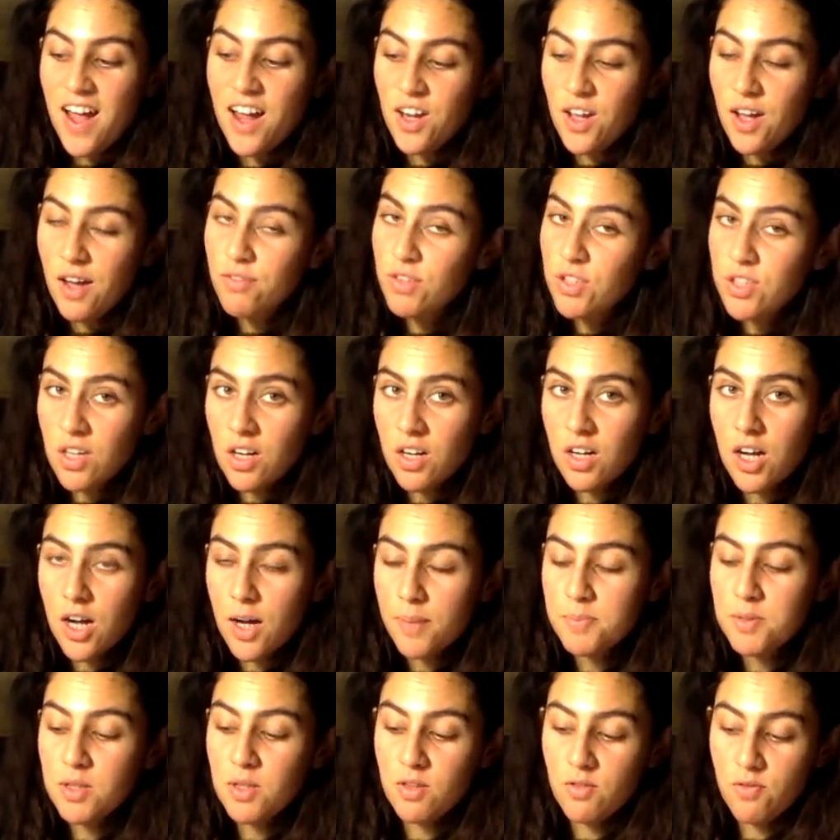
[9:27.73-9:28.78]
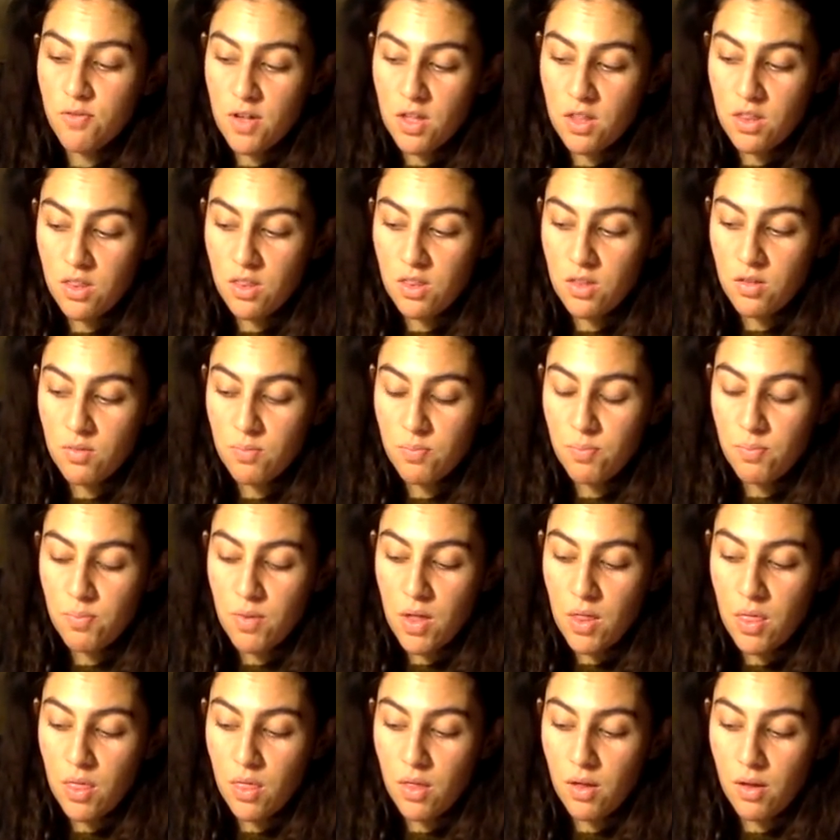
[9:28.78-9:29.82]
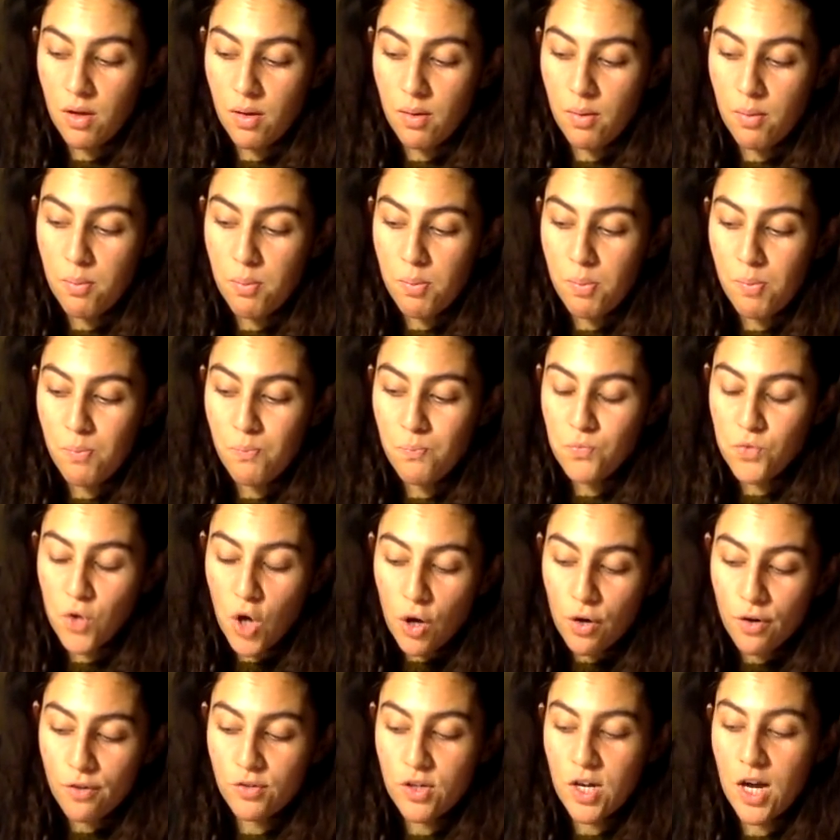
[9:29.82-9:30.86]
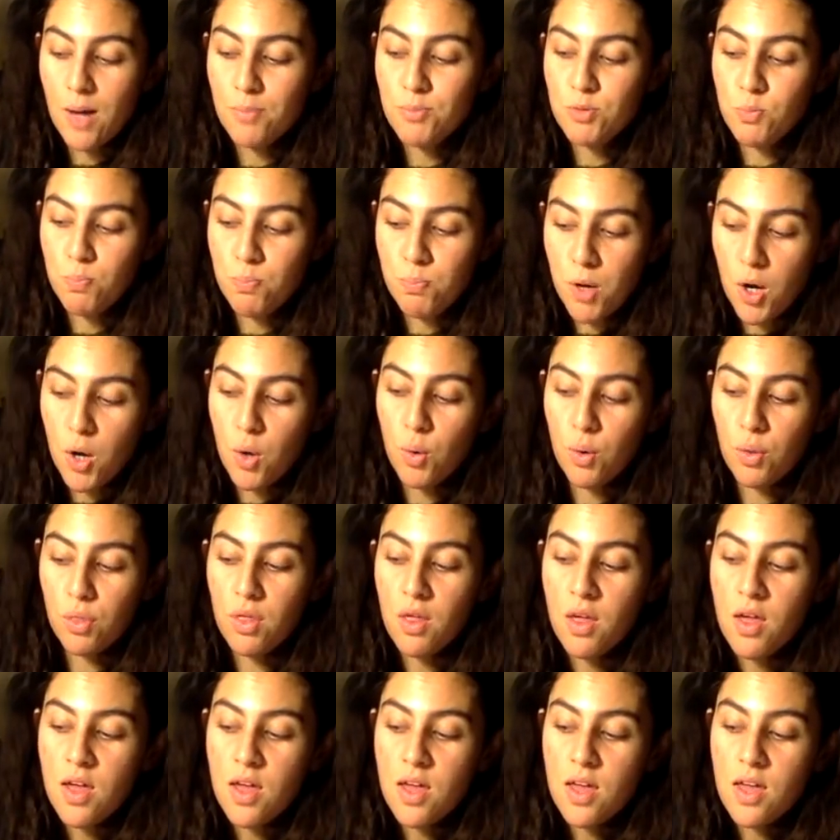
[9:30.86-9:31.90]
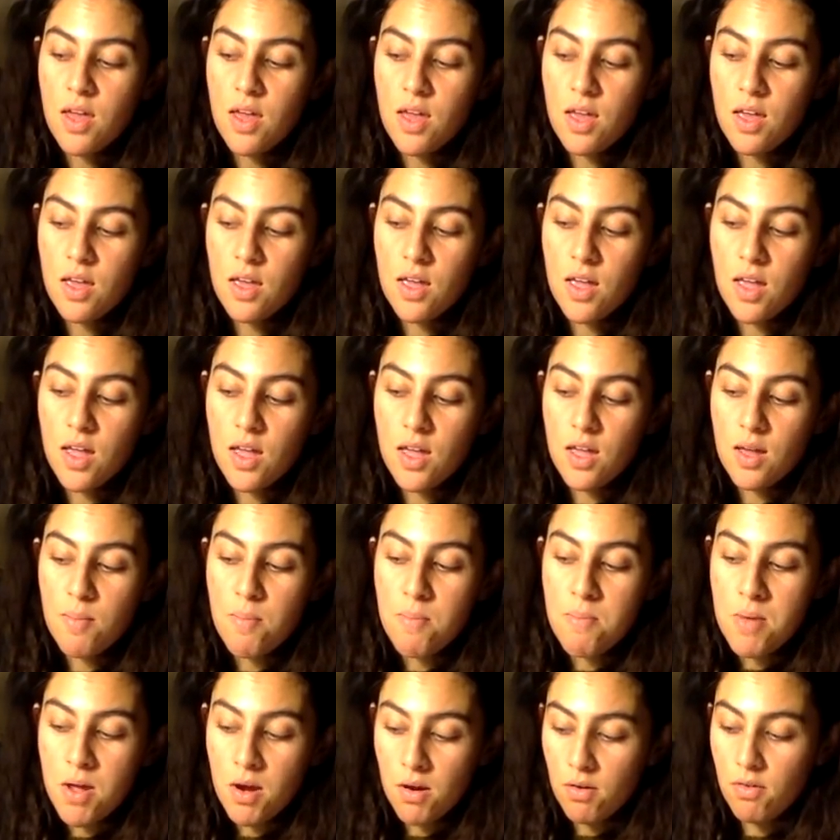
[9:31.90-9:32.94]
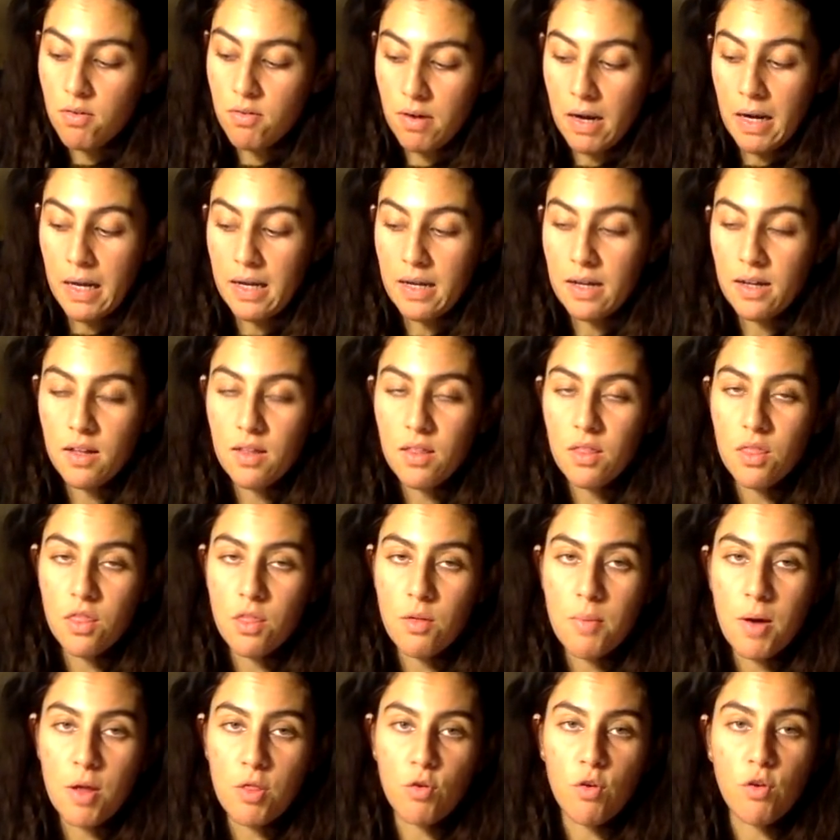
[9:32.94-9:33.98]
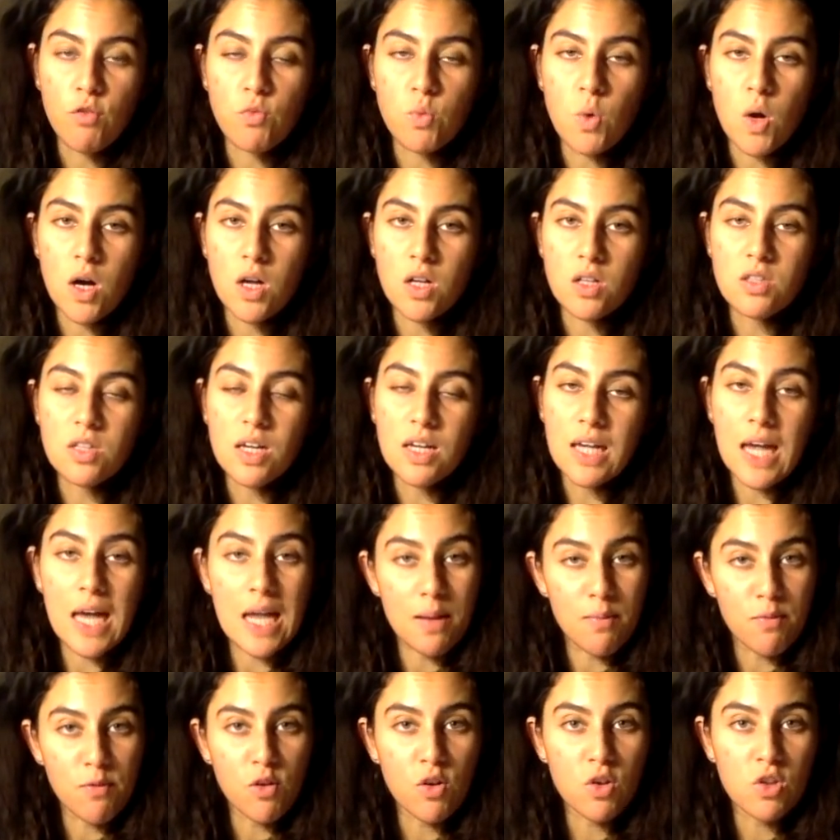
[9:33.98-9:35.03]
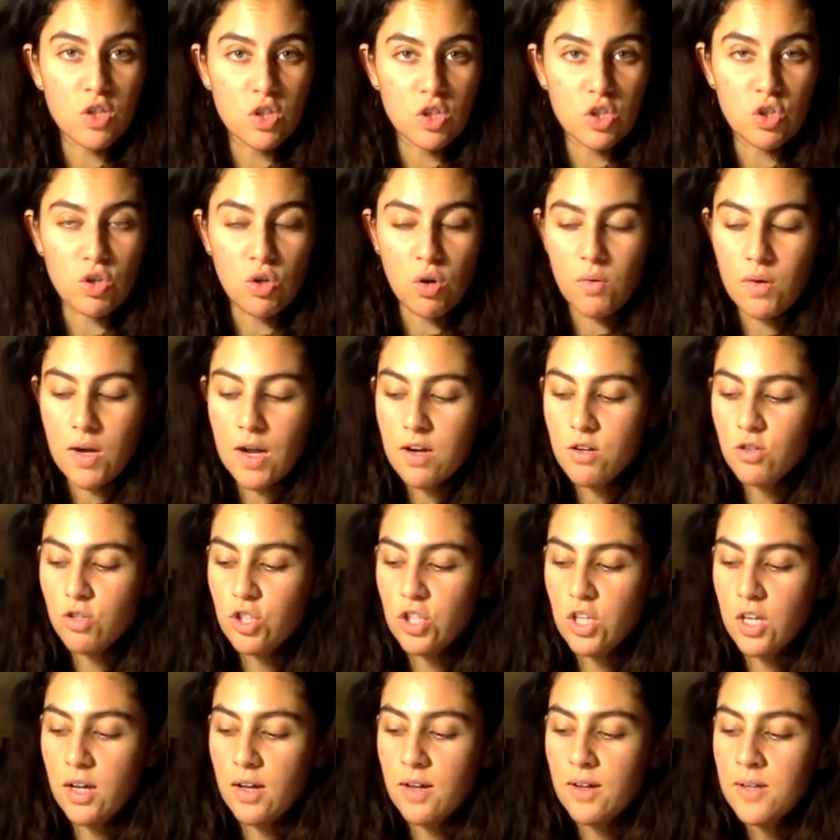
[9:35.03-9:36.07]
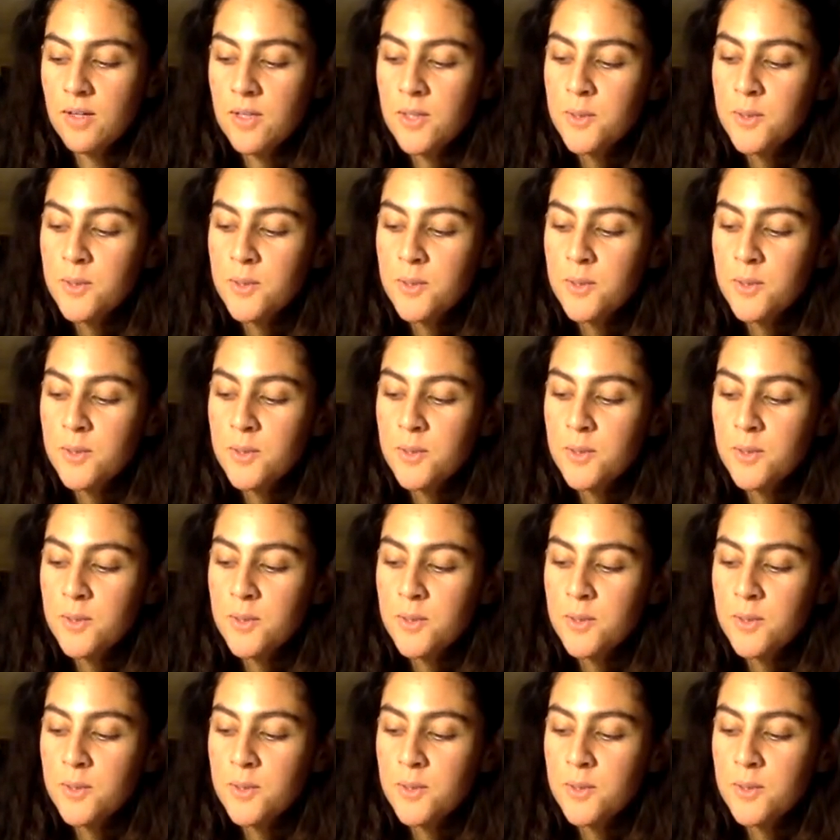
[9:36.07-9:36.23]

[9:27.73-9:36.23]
and you have the Son of Cups and the and the and the Daughter of Cups both mirroring the Mother of Wands. Again, I'm feeling this is your own energy,